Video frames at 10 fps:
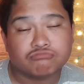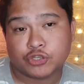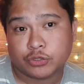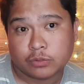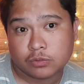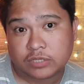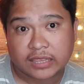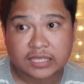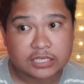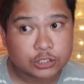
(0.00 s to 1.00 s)
choose
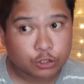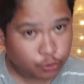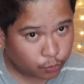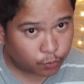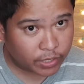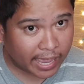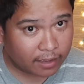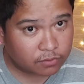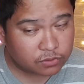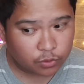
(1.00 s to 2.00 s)
at least two
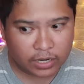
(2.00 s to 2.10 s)
gowns,